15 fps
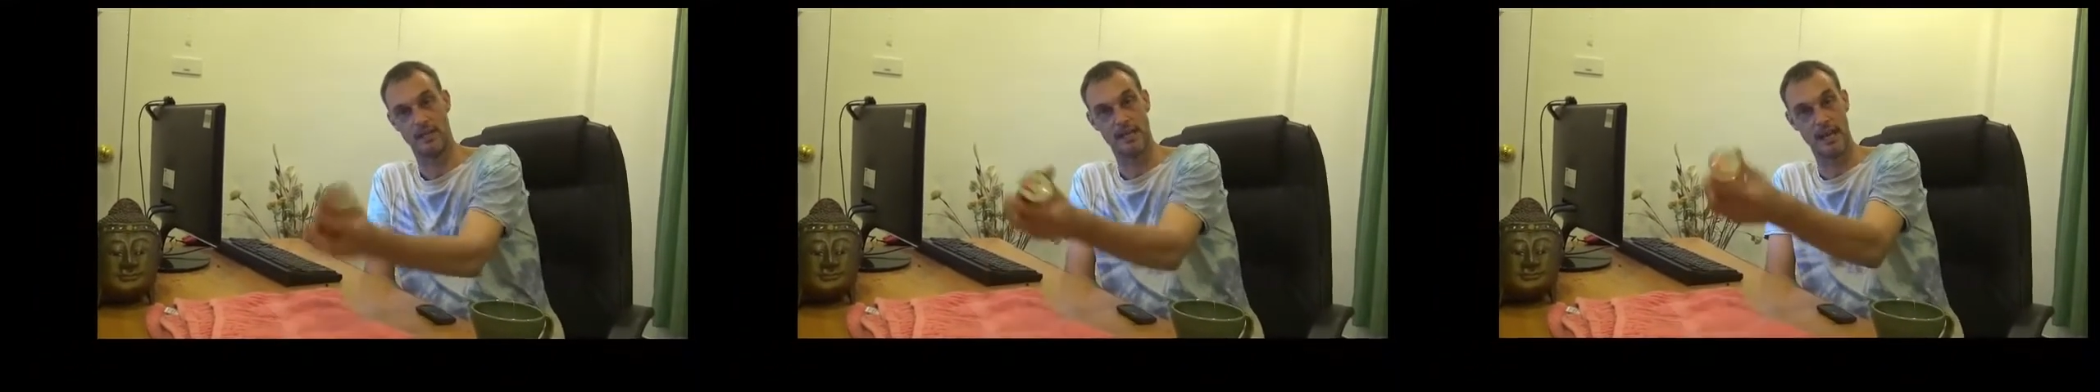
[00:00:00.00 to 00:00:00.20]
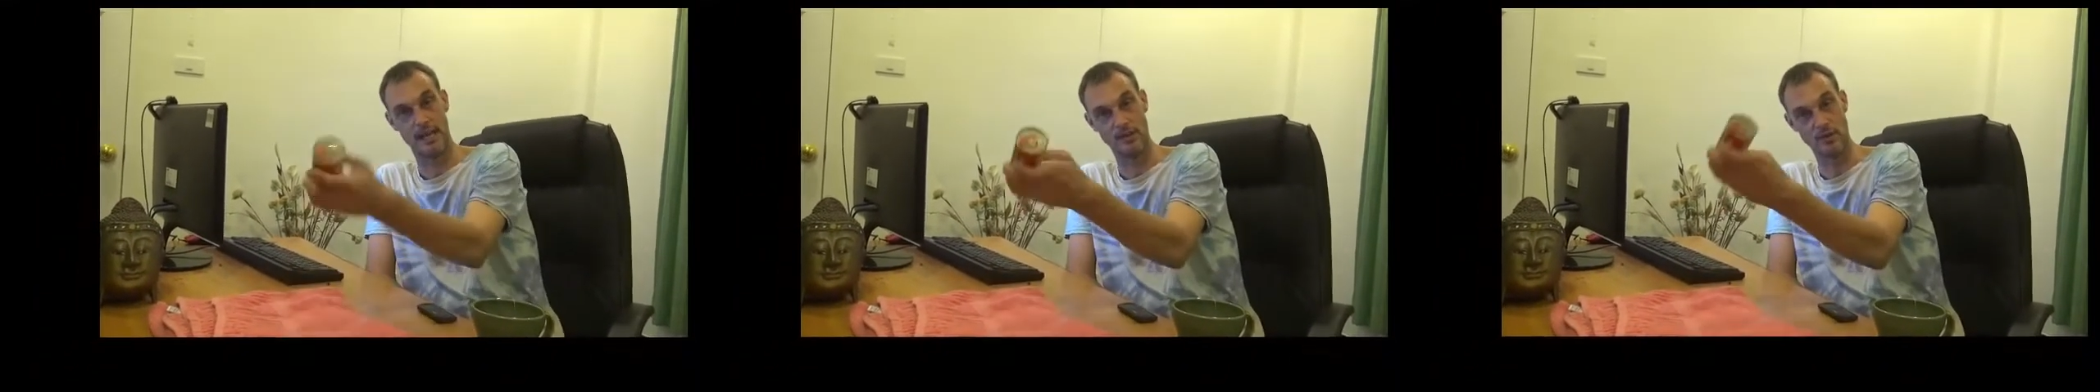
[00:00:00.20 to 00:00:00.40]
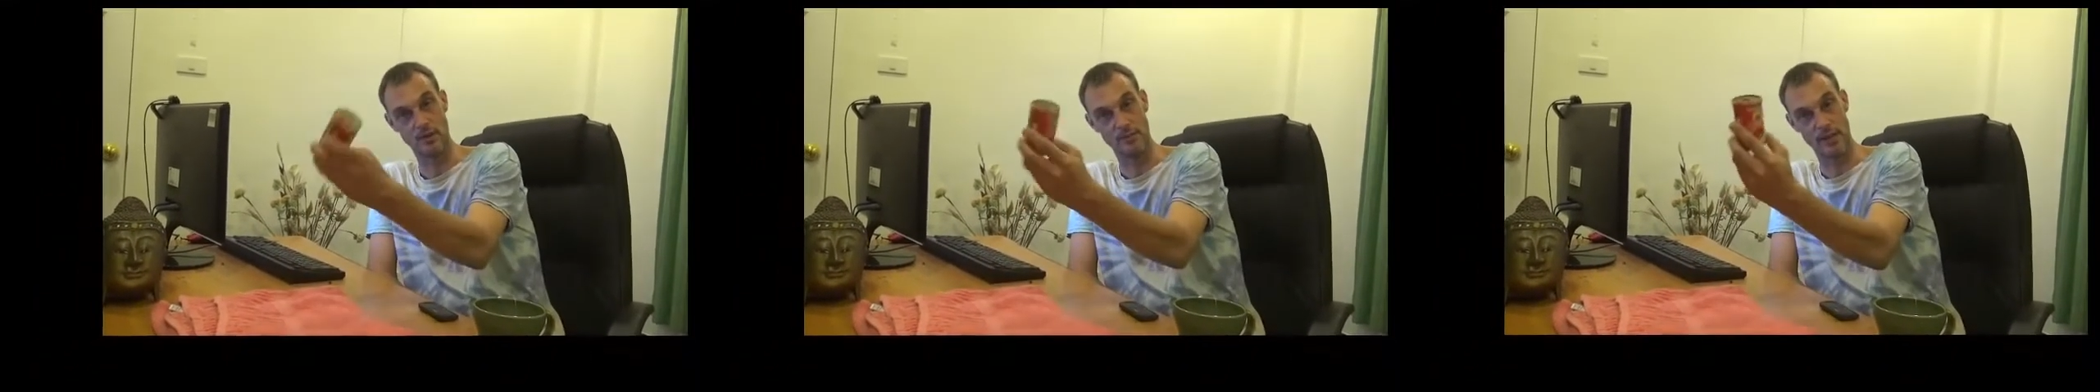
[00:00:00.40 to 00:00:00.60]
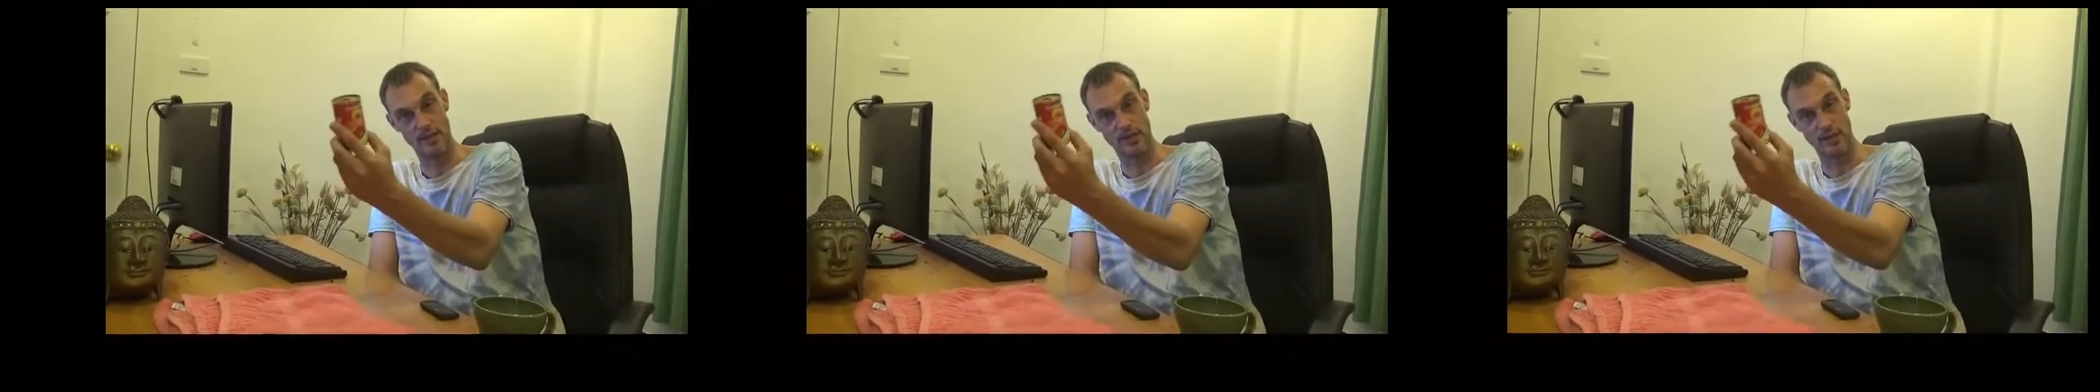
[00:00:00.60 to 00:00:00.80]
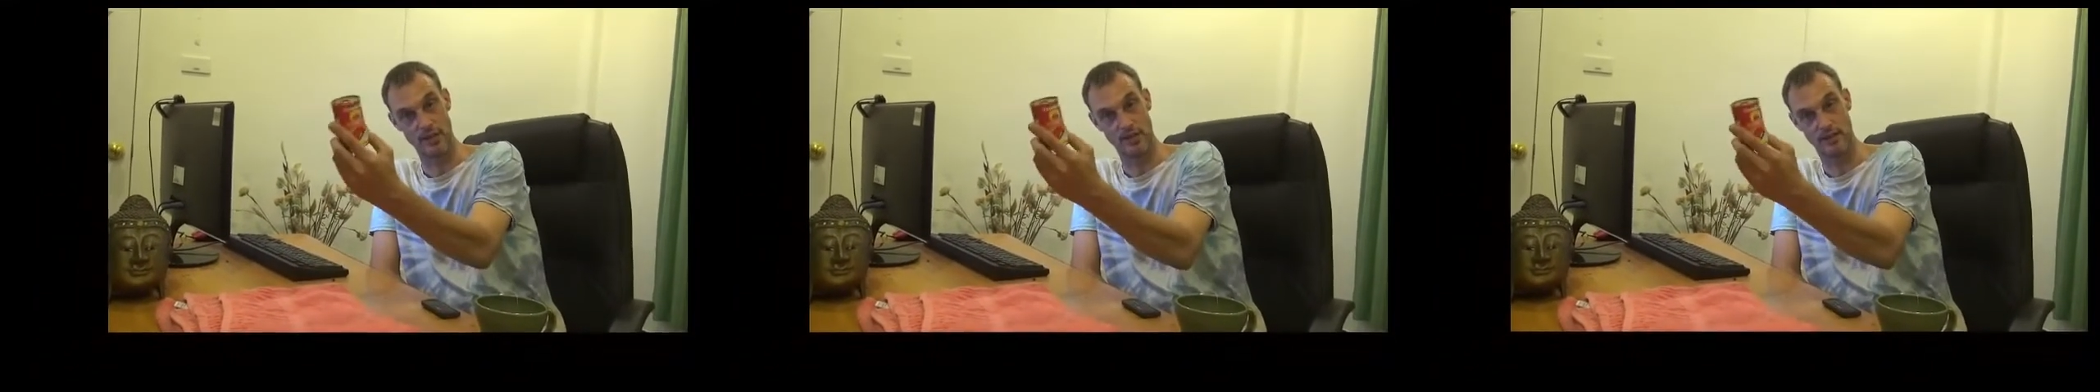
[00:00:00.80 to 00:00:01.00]
Can you
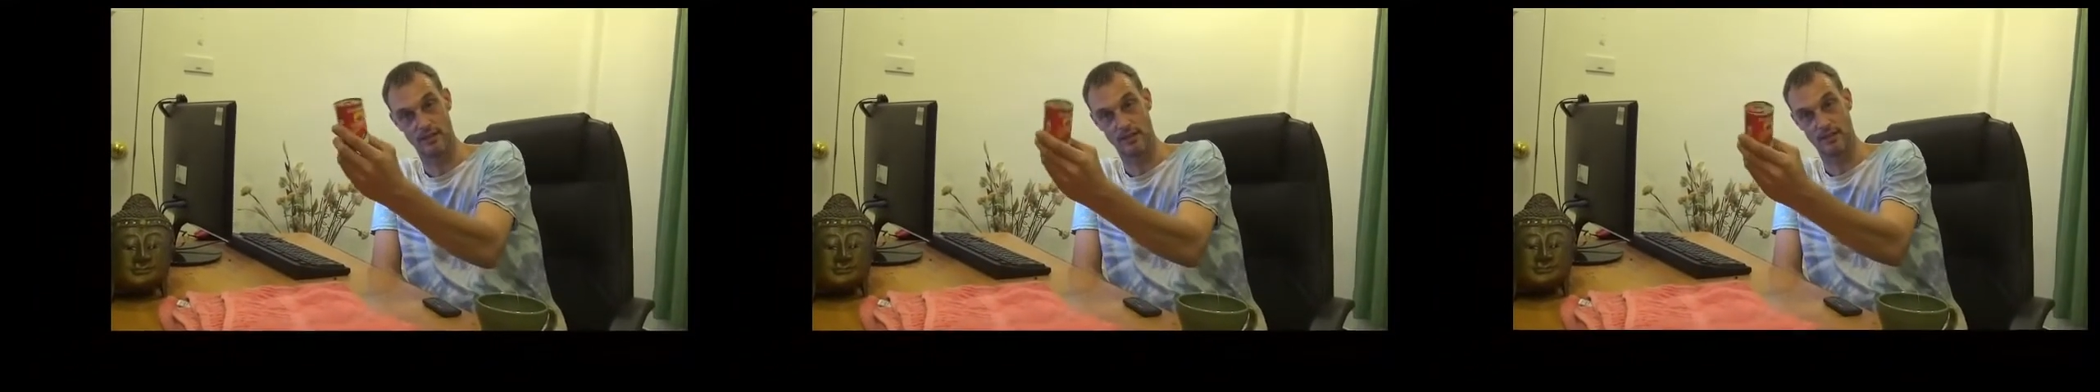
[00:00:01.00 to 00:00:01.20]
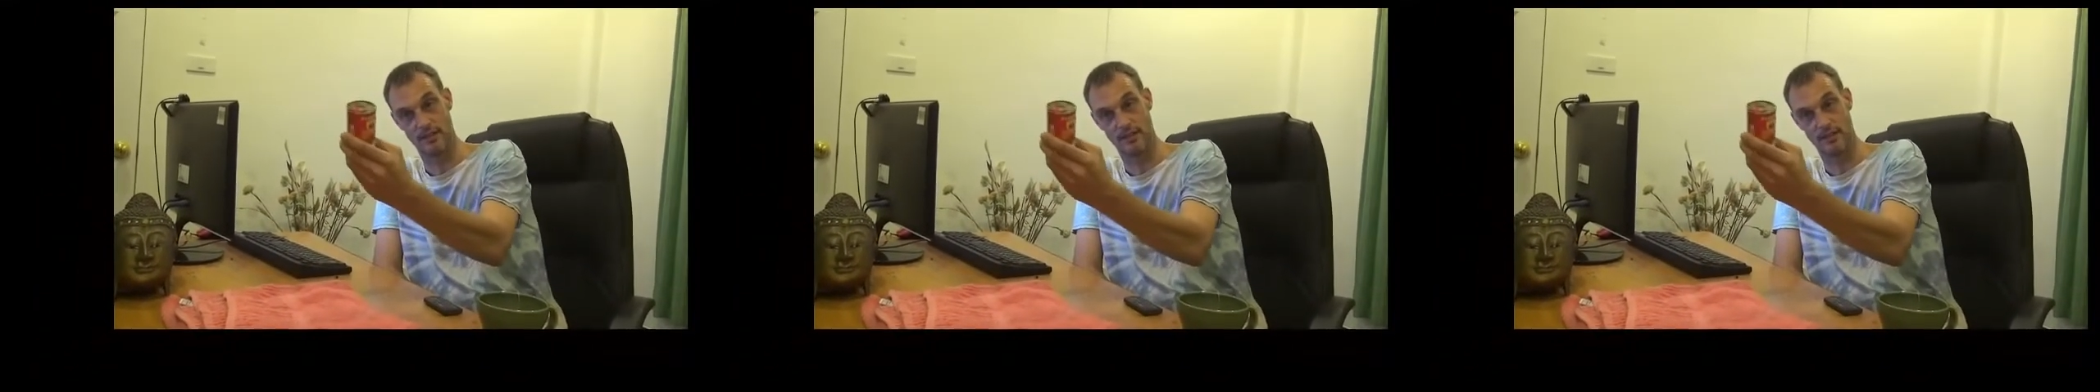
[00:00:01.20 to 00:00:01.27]
measure